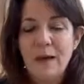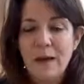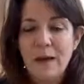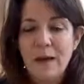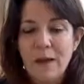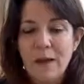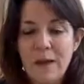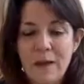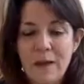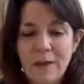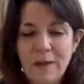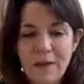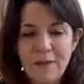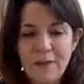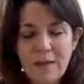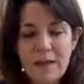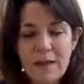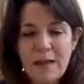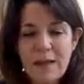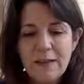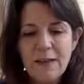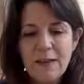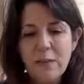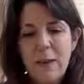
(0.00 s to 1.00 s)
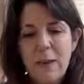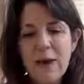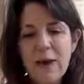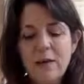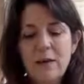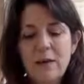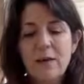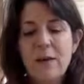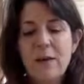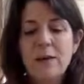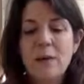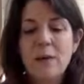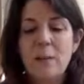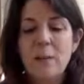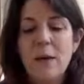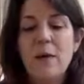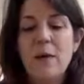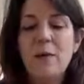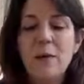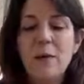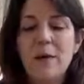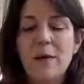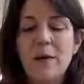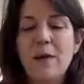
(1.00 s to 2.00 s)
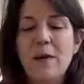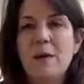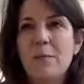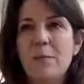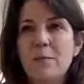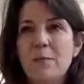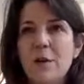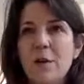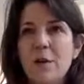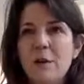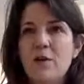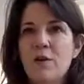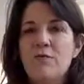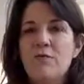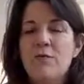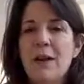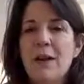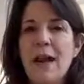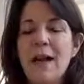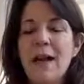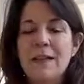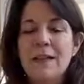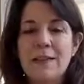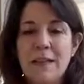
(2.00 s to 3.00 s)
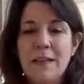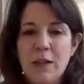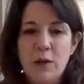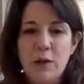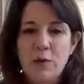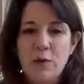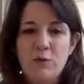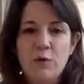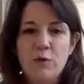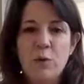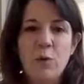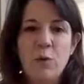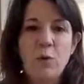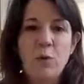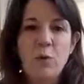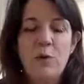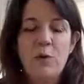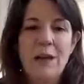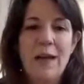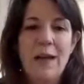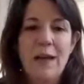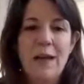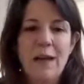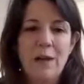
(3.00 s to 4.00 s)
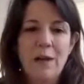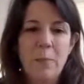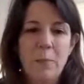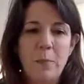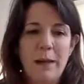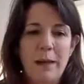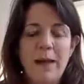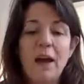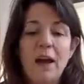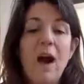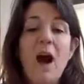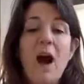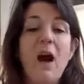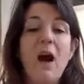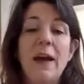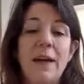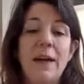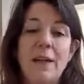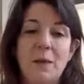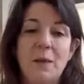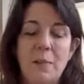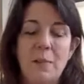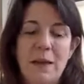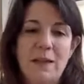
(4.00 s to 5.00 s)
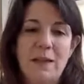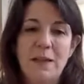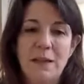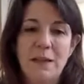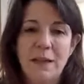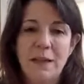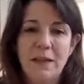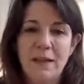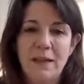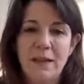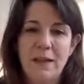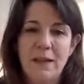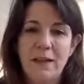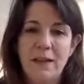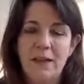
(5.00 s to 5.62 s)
It is definitely. It's about it's about um, relaxing those rules and being kind, basically,